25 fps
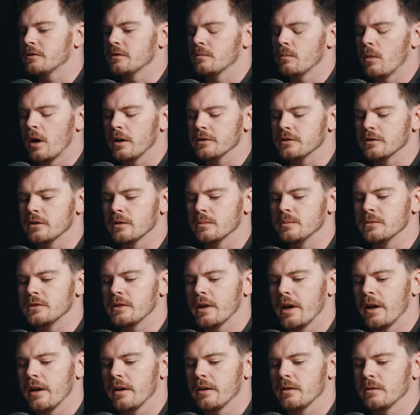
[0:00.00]
and Muslims.
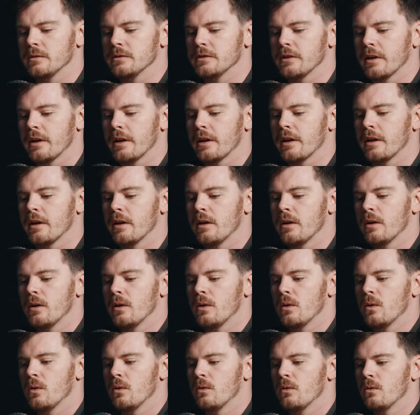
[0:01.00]
And it was like,
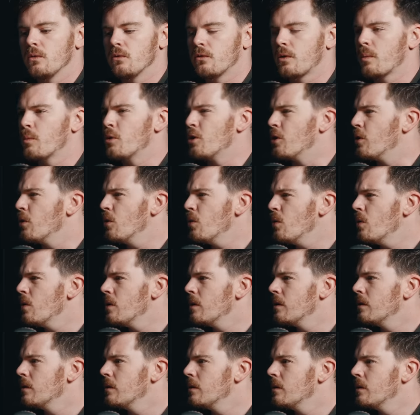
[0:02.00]
from who?
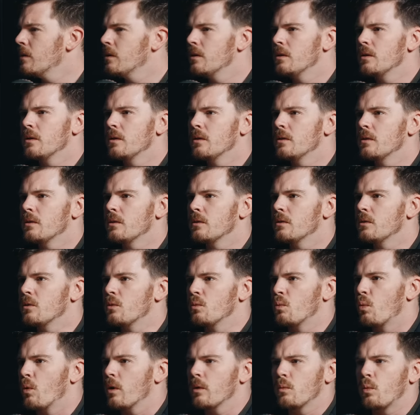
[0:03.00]

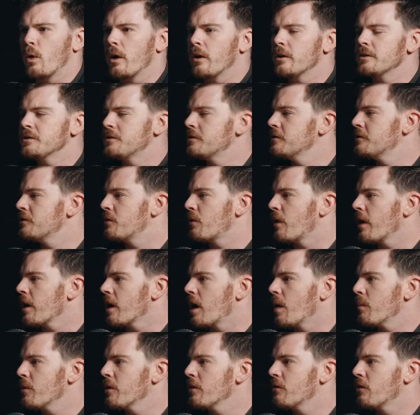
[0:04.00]
Where is this threat
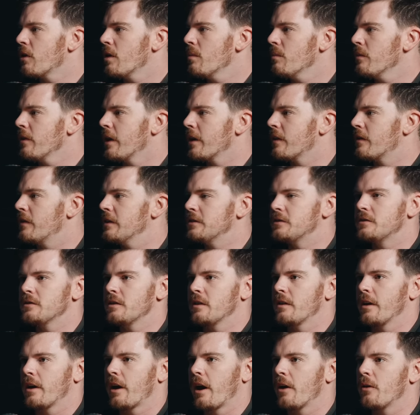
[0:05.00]
coming from? Like this,
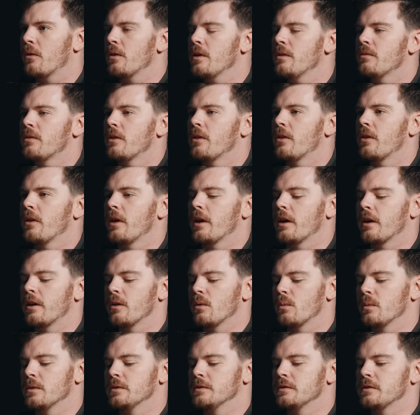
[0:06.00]
like, I don't even think
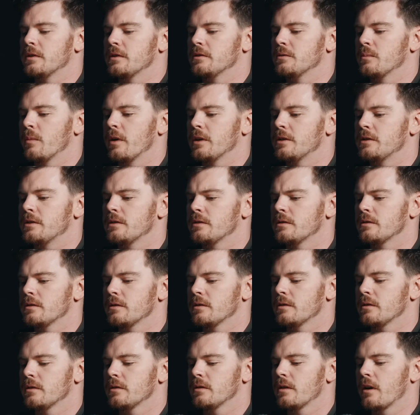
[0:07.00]
it was as
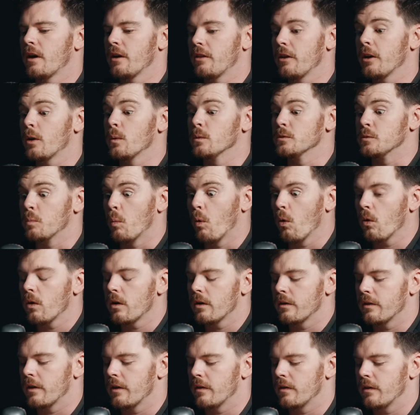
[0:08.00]
much, I think it was
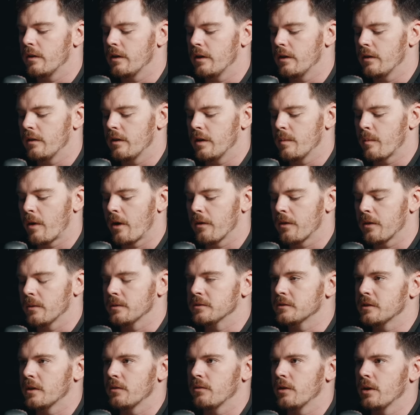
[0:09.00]
more than the amount that
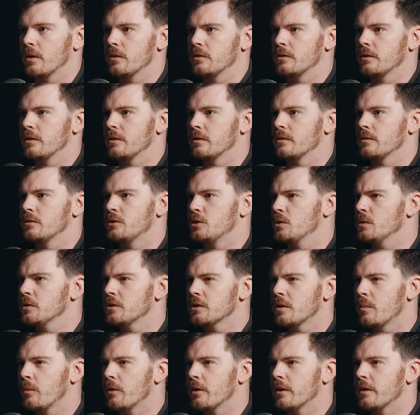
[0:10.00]
was given out to Jewish
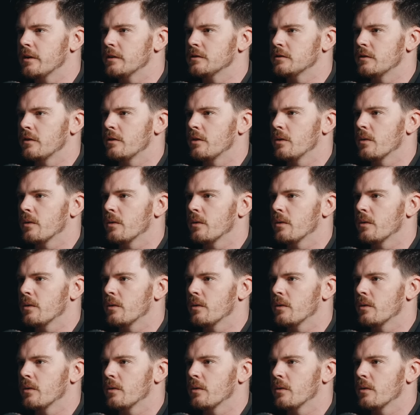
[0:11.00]
communities in the